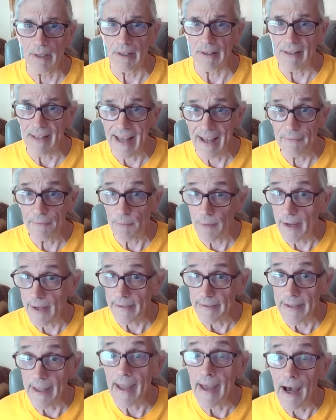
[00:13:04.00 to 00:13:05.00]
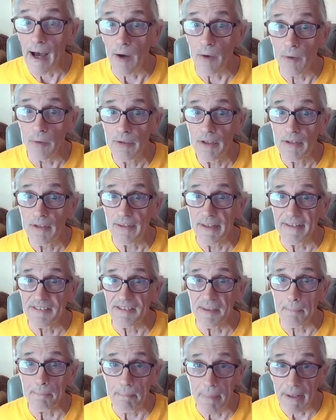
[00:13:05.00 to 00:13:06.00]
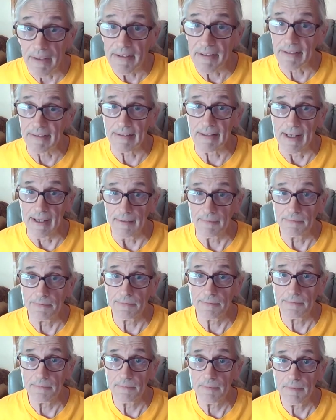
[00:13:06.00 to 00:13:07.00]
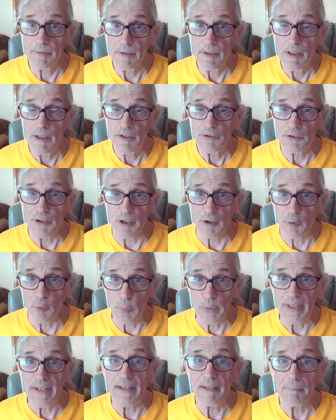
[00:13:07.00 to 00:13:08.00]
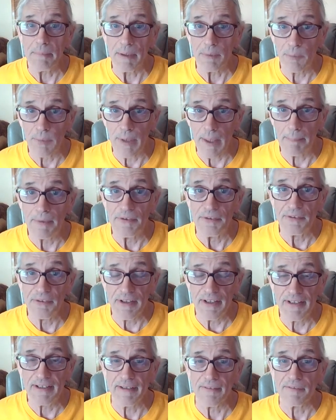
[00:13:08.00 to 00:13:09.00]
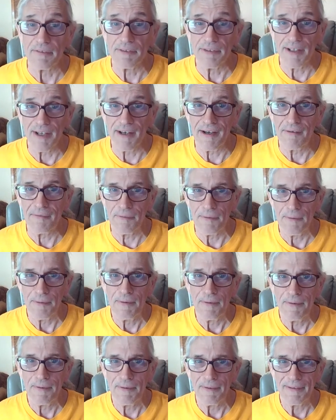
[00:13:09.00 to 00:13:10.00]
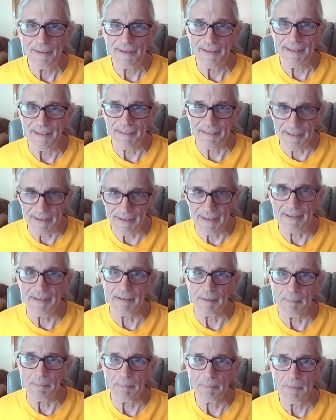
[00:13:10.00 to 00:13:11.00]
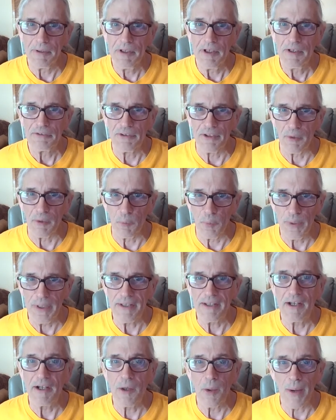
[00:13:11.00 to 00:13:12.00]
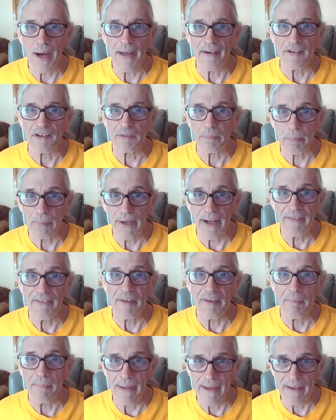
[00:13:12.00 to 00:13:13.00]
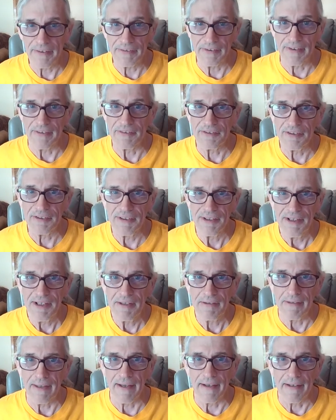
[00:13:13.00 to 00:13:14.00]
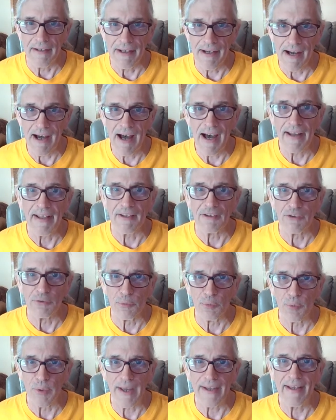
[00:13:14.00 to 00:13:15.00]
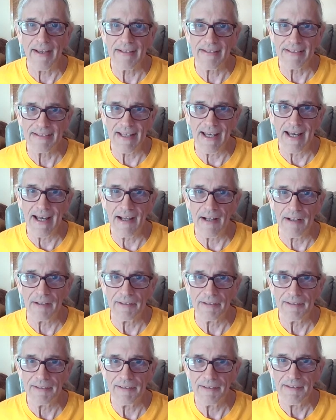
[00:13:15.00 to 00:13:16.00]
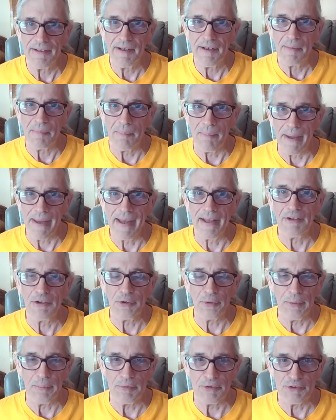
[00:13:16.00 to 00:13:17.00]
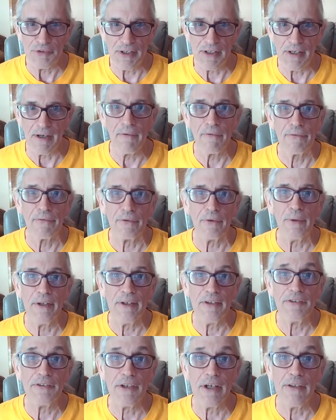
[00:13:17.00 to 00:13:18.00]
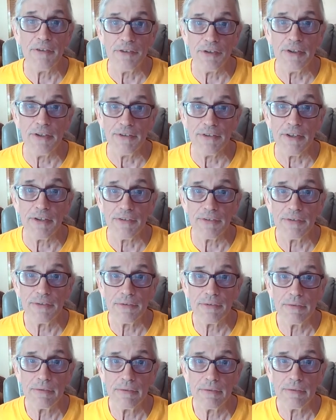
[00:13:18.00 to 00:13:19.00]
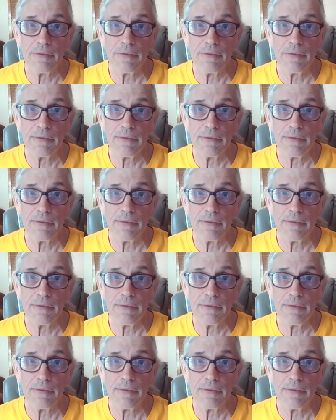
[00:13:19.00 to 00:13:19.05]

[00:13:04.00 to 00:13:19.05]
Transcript: but life right now that is abundant life. So that we can be representatives of his kingdom. So that we can go out and spread the message that God has reconciled man to himself through his son Jesus.